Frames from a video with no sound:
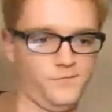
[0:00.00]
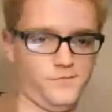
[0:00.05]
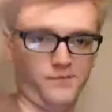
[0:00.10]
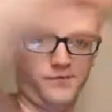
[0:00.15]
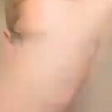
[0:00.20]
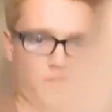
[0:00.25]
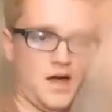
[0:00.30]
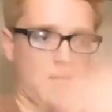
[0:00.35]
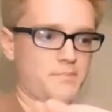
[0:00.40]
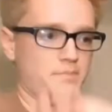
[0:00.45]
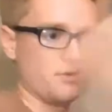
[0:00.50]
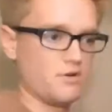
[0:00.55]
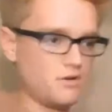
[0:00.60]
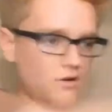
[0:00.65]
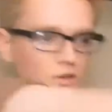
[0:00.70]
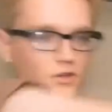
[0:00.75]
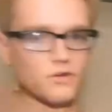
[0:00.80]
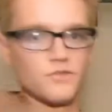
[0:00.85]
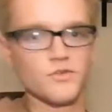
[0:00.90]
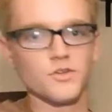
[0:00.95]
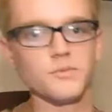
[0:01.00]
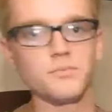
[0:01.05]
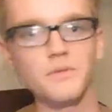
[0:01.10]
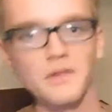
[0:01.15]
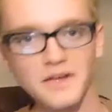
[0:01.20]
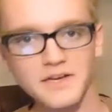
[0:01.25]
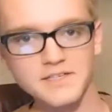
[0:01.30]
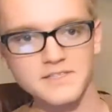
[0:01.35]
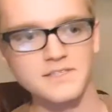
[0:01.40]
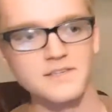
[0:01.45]
flopping all over the
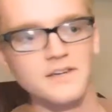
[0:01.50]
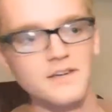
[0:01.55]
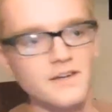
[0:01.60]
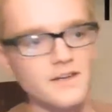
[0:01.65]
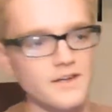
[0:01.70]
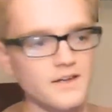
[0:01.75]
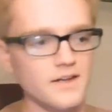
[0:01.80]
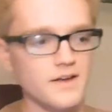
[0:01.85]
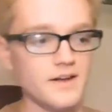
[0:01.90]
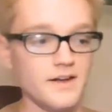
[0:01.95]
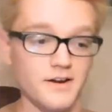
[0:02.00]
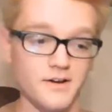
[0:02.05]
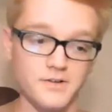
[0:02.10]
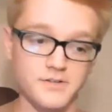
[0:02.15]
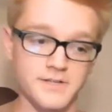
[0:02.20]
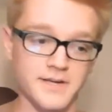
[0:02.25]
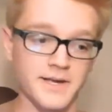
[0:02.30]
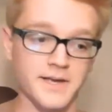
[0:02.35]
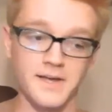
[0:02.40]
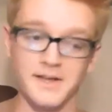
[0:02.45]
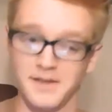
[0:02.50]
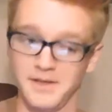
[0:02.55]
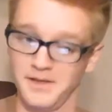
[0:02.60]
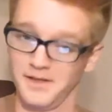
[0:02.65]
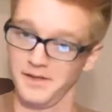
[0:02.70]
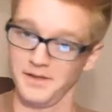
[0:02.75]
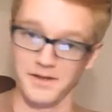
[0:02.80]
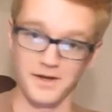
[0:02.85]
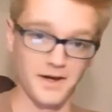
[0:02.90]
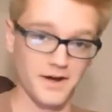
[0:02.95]
place. And I was like,
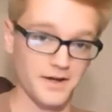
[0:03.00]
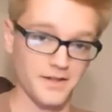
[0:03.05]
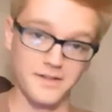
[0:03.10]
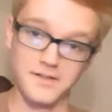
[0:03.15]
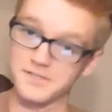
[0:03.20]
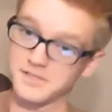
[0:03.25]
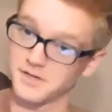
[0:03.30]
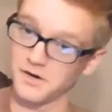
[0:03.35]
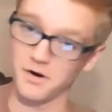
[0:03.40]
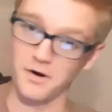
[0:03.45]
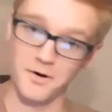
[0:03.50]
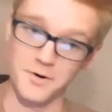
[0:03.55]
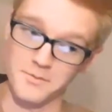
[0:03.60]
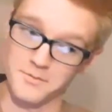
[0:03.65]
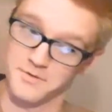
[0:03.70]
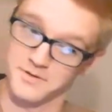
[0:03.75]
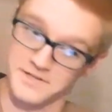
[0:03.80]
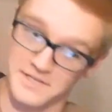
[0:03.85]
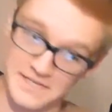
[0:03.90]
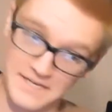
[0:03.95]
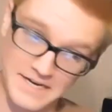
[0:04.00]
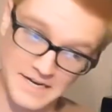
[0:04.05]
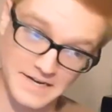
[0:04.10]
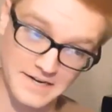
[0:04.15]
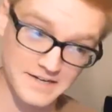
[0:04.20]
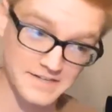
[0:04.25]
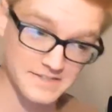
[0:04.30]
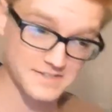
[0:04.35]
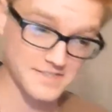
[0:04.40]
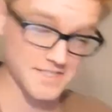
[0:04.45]
yeah, that's a hard one to get,
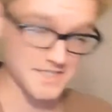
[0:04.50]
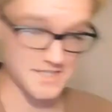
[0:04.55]
isn't